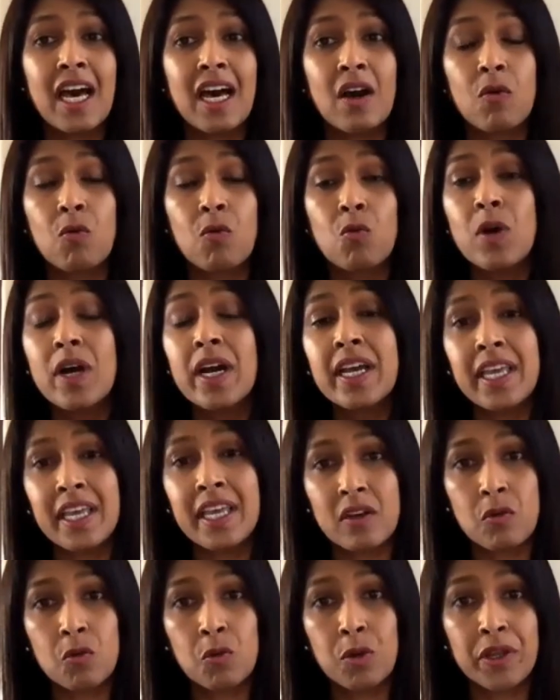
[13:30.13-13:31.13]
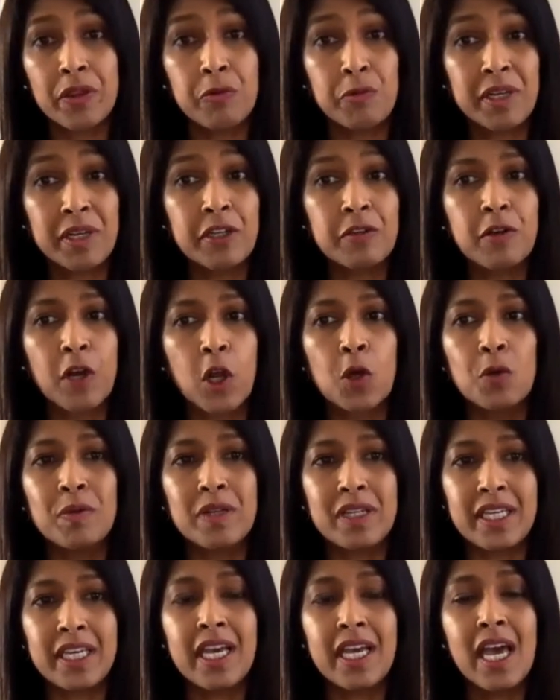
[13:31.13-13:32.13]
uh, working with Reed
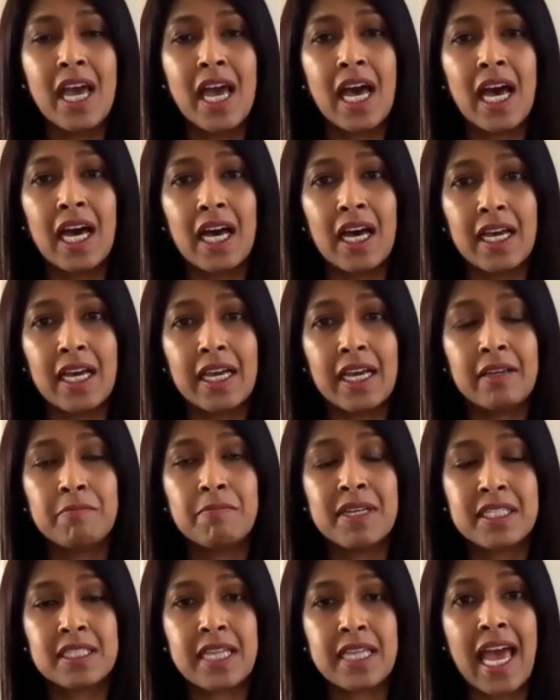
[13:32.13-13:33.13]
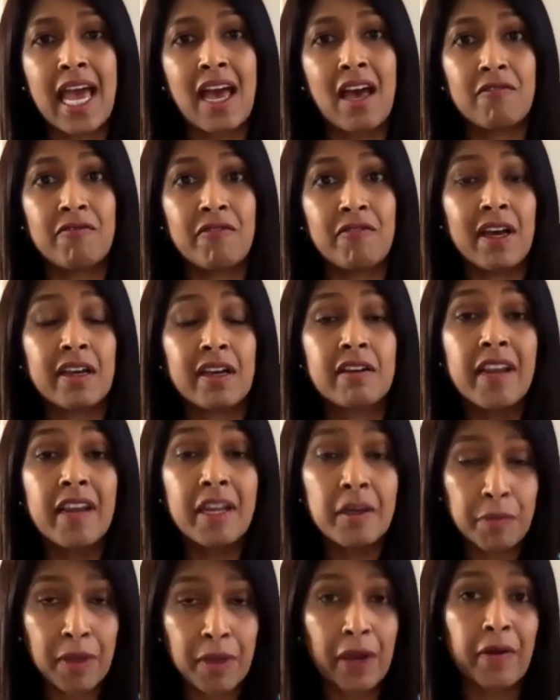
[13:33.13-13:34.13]
globally uh, it must have a
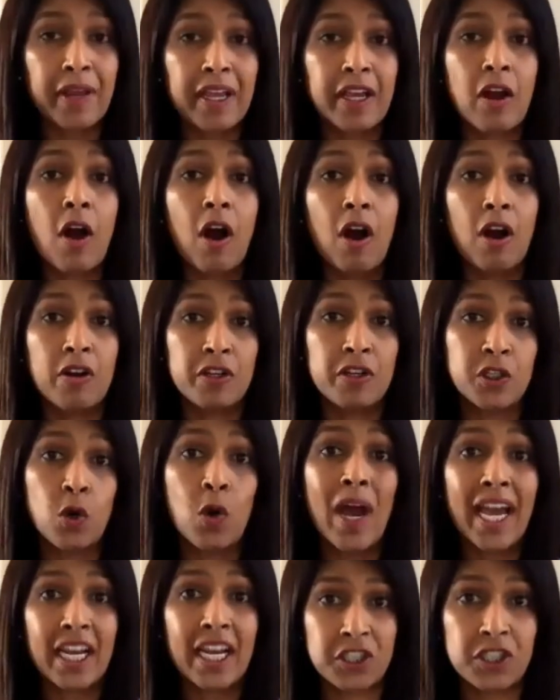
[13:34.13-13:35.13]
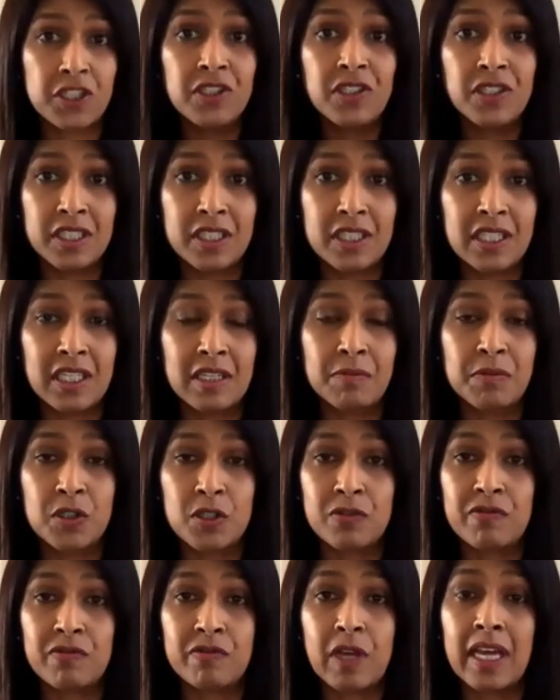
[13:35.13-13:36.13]
great bearing on your actions in terms
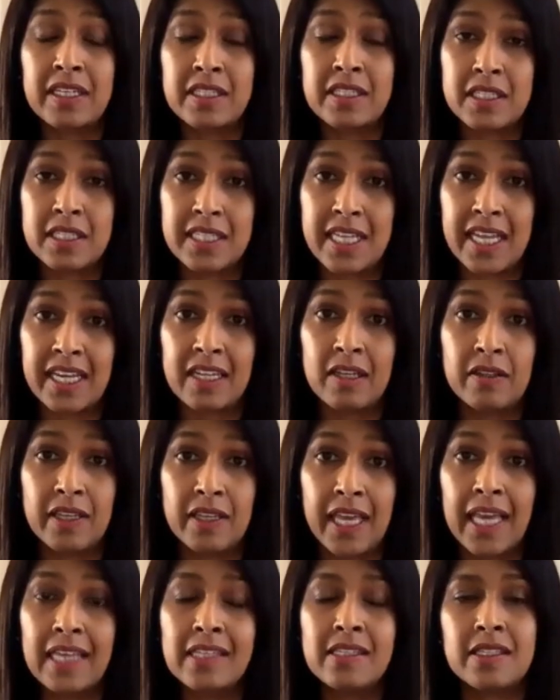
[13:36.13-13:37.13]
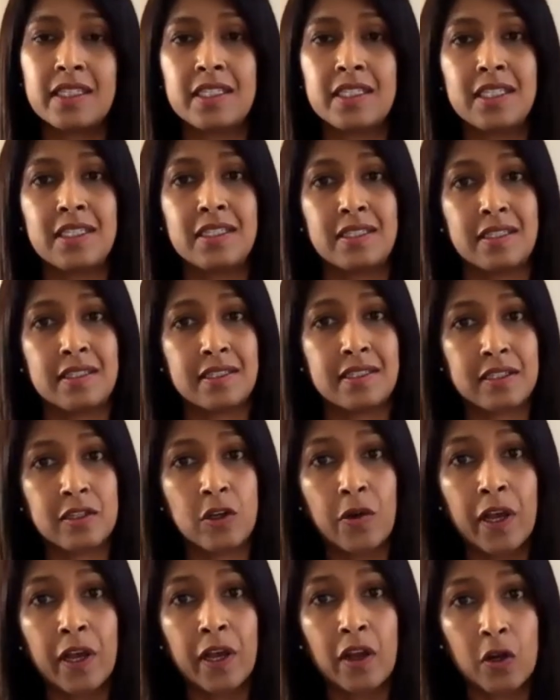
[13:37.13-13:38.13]
of understanding the case studies that's
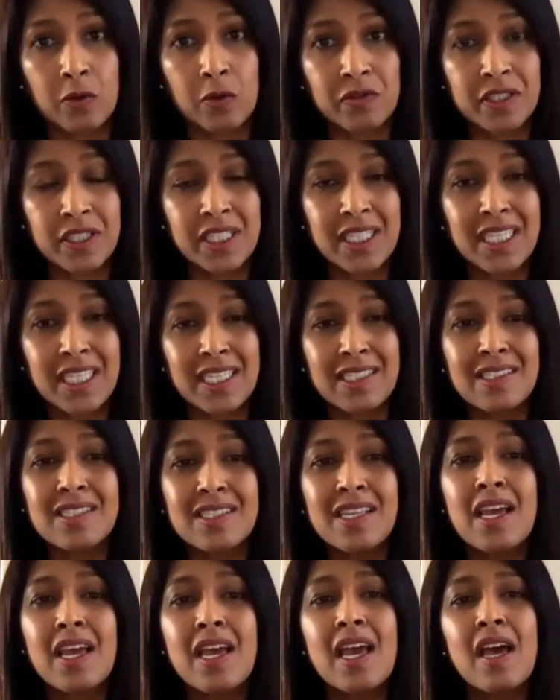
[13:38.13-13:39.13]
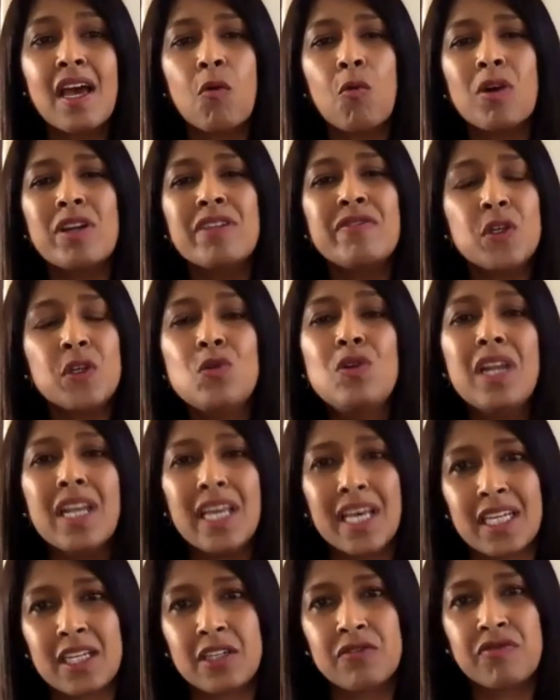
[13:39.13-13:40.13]
going on overseas what have you
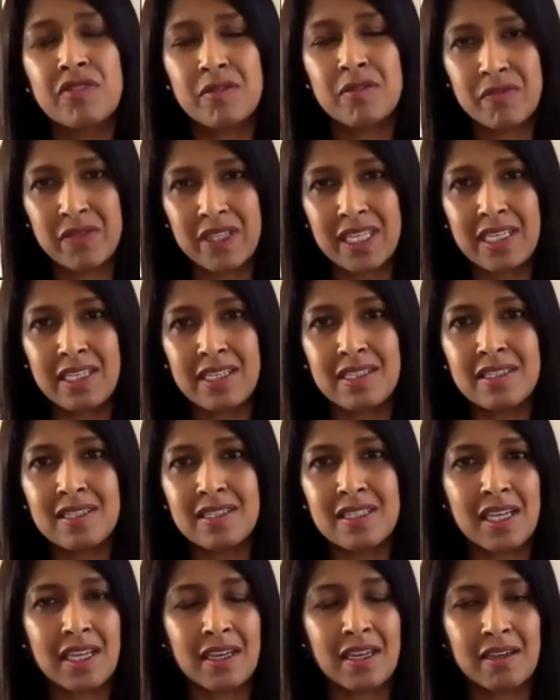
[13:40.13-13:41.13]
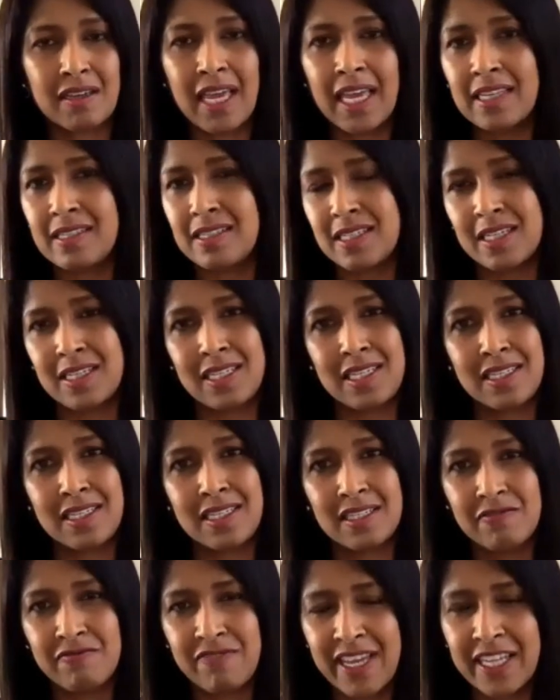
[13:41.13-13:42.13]
learned from these uh, case studies
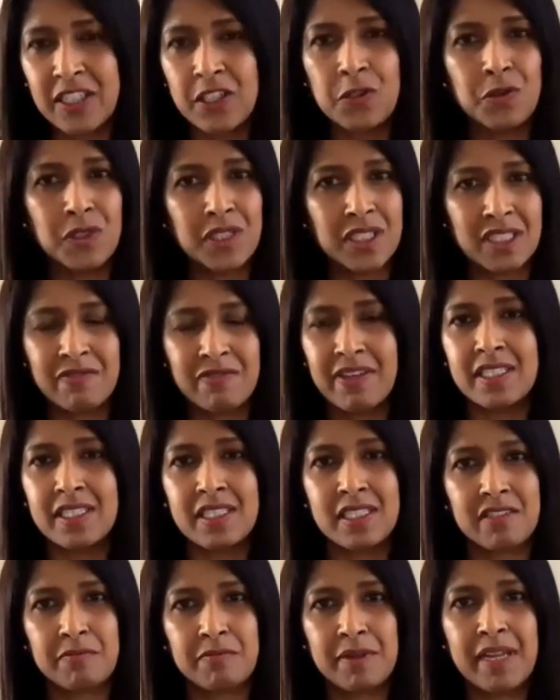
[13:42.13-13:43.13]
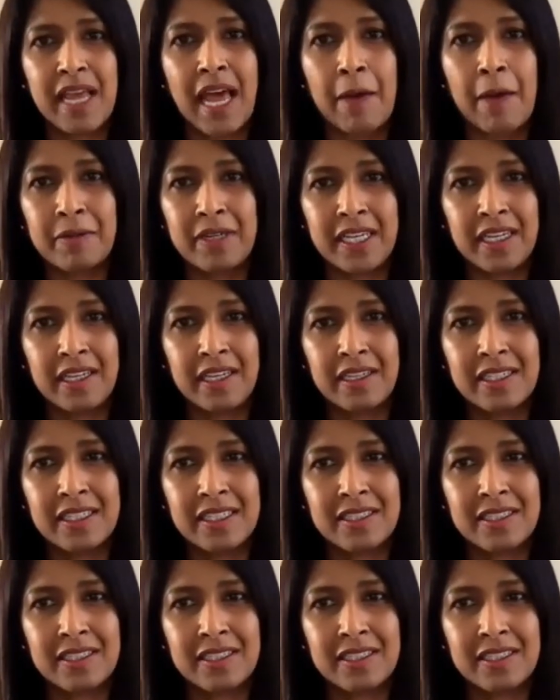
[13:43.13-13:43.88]
and venues and events that have been happening